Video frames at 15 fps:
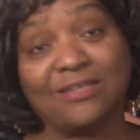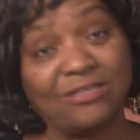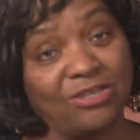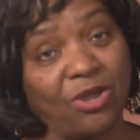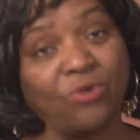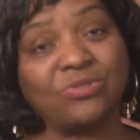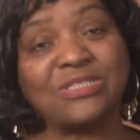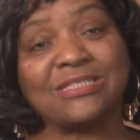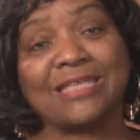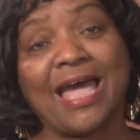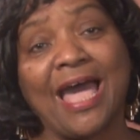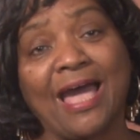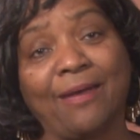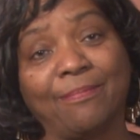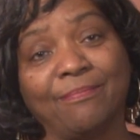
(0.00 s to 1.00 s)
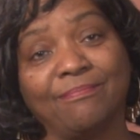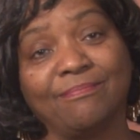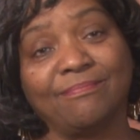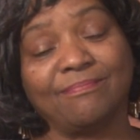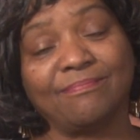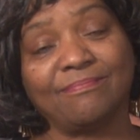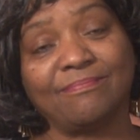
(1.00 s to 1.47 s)
Don't stop.
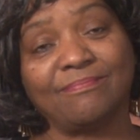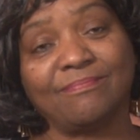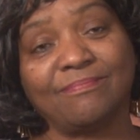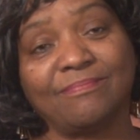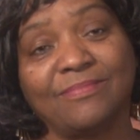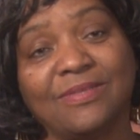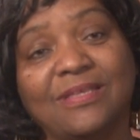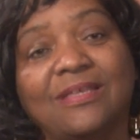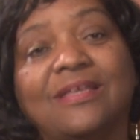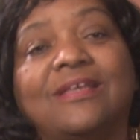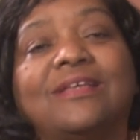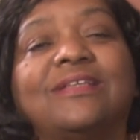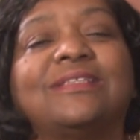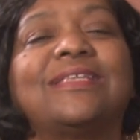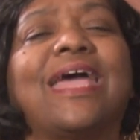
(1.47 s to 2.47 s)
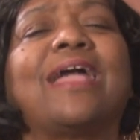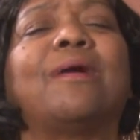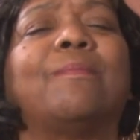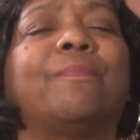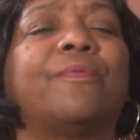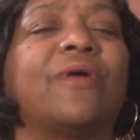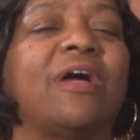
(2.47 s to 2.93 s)
Take a
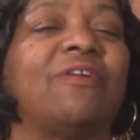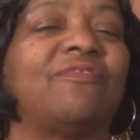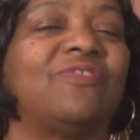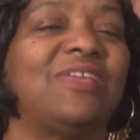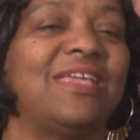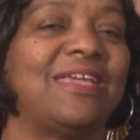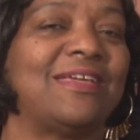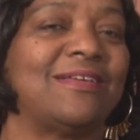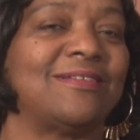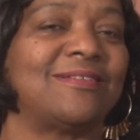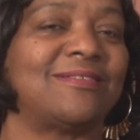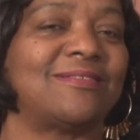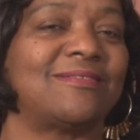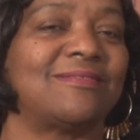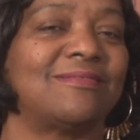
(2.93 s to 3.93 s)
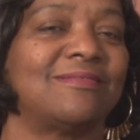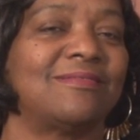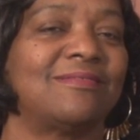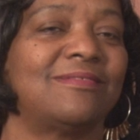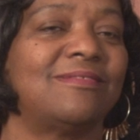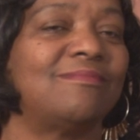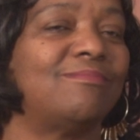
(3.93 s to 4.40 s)
breath, yes,
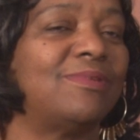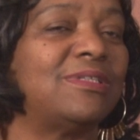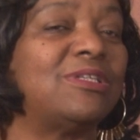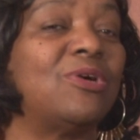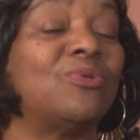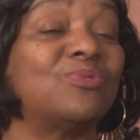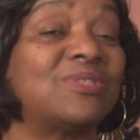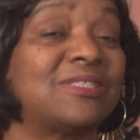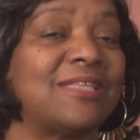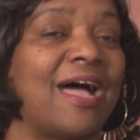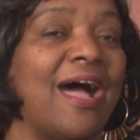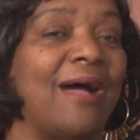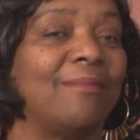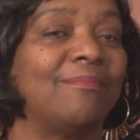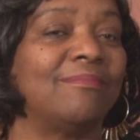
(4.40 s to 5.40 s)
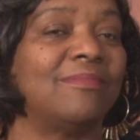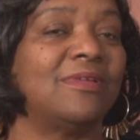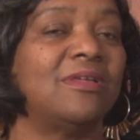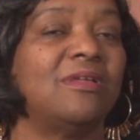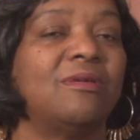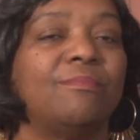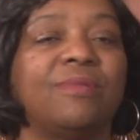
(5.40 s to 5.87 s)
but don't stop,
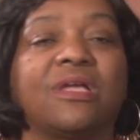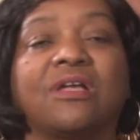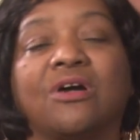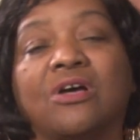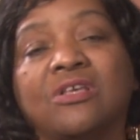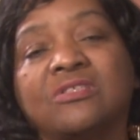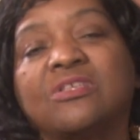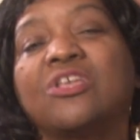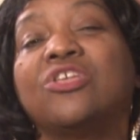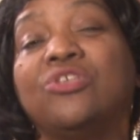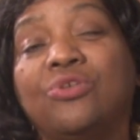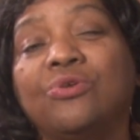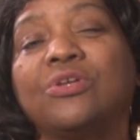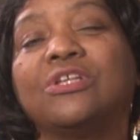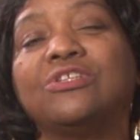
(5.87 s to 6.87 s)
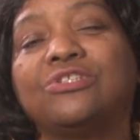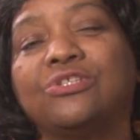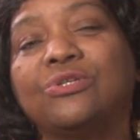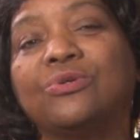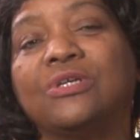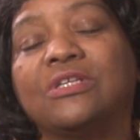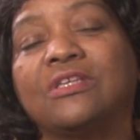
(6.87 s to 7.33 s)
because you can
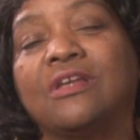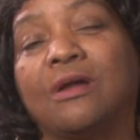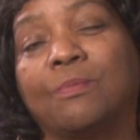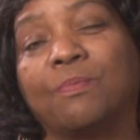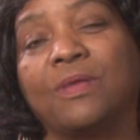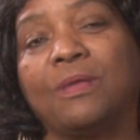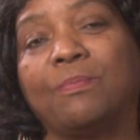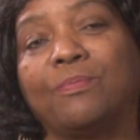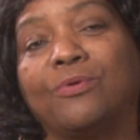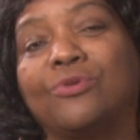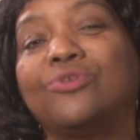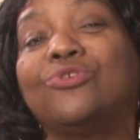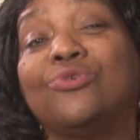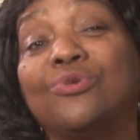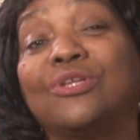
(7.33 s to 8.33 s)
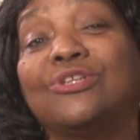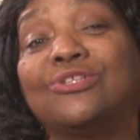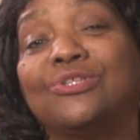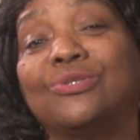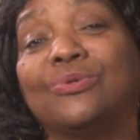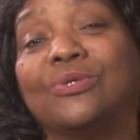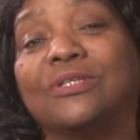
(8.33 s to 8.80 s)
do it, young people, you can
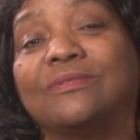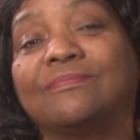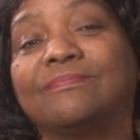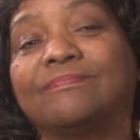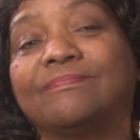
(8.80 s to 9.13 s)
do it."